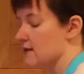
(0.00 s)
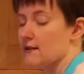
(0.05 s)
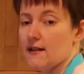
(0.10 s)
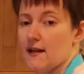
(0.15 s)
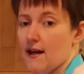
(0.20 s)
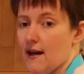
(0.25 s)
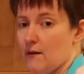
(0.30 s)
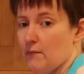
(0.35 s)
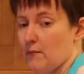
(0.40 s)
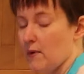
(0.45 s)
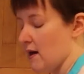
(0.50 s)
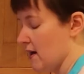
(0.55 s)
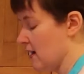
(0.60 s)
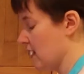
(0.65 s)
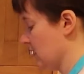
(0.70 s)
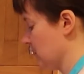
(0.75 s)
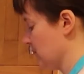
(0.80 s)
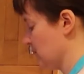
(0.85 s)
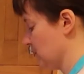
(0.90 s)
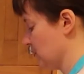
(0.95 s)
So now
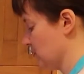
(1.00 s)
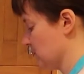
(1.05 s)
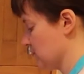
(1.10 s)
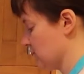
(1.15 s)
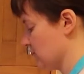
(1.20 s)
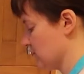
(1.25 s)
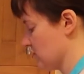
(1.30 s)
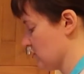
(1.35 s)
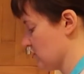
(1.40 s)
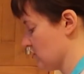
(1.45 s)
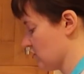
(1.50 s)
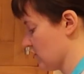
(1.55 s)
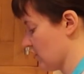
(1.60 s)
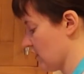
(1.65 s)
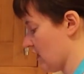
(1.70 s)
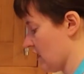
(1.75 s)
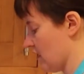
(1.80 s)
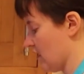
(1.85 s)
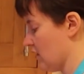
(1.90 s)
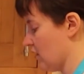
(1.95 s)
my butter and
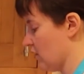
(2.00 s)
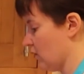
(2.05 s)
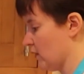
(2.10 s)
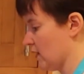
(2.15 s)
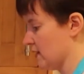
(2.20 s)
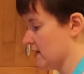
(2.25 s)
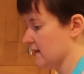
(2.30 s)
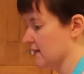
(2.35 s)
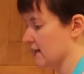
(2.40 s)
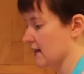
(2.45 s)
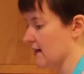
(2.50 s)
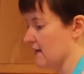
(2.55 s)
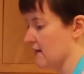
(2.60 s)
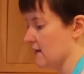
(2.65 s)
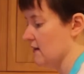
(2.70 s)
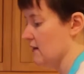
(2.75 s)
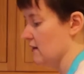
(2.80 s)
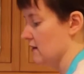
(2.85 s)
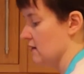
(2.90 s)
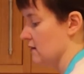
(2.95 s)
sugar are whisked
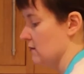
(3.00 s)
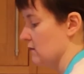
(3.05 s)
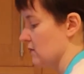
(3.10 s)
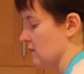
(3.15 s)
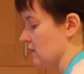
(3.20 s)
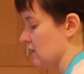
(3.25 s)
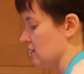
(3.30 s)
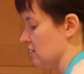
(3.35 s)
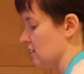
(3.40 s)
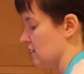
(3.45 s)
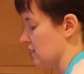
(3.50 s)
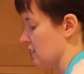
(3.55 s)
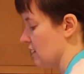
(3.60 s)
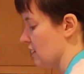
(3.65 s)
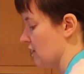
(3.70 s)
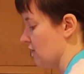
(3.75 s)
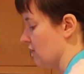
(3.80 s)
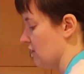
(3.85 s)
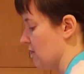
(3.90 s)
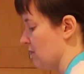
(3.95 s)
together. I'm going to
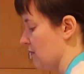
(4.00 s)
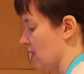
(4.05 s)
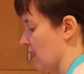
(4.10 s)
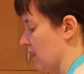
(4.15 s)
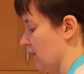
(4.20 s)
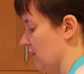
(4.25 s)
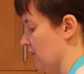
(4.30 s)
stir in my